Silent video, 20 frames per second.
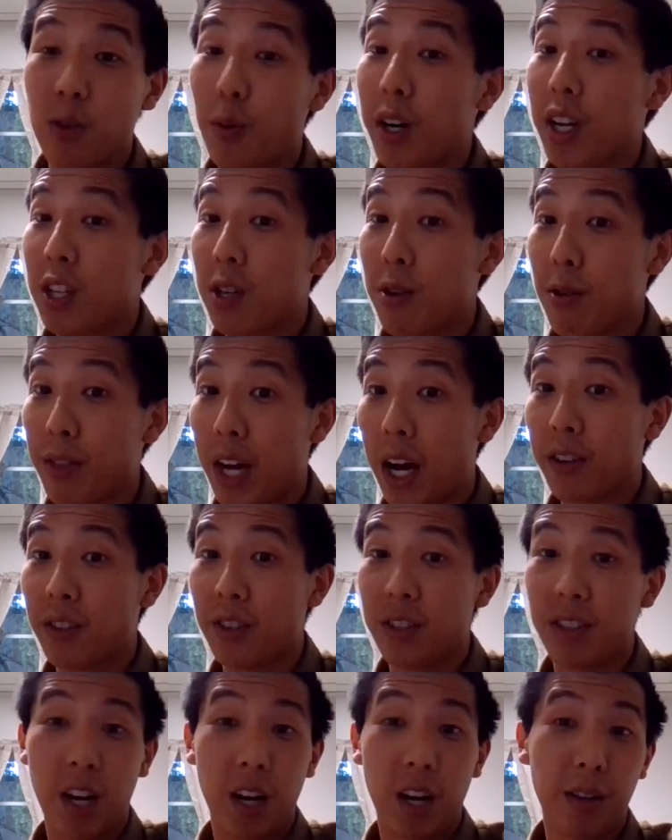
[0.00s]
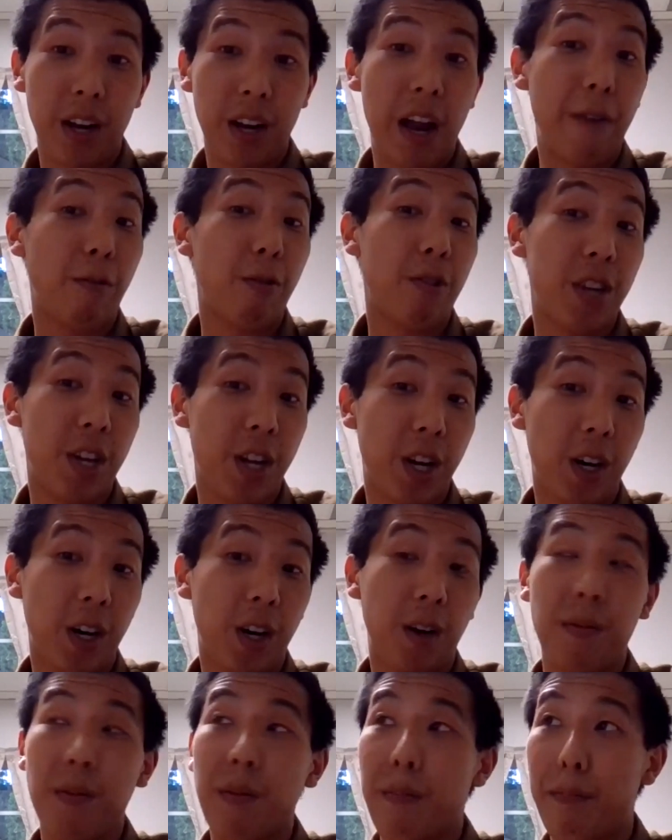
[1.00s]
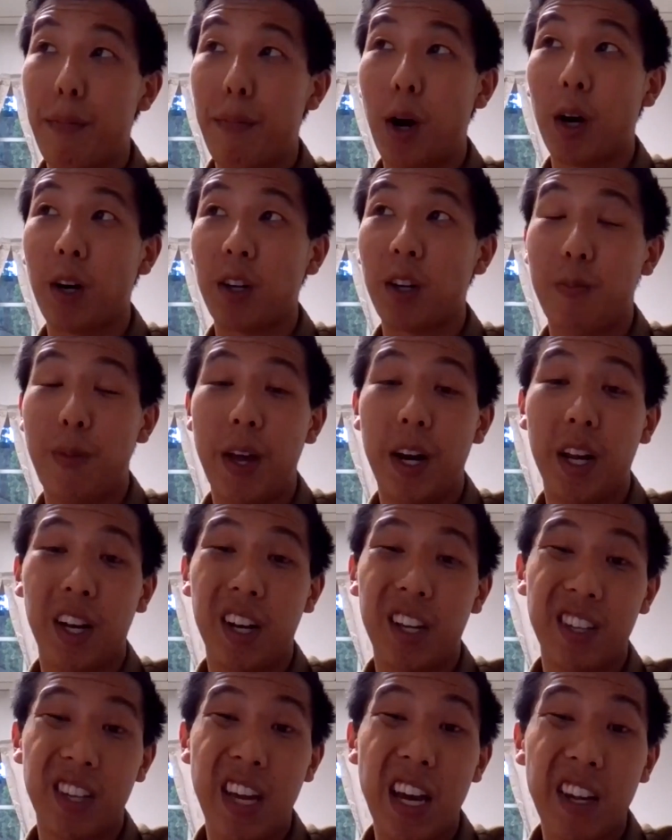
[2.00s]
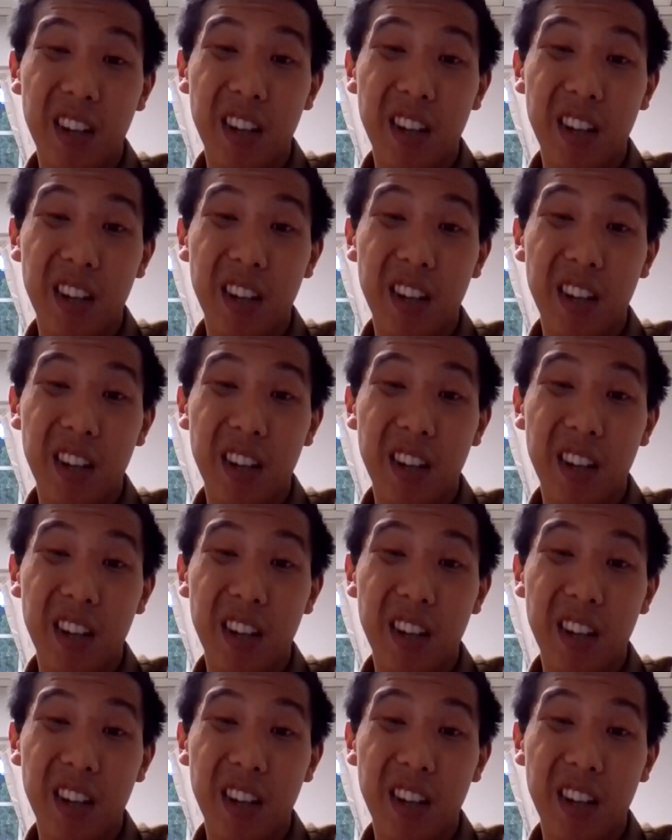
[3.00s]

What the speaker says: $22,000 every year mark, depending on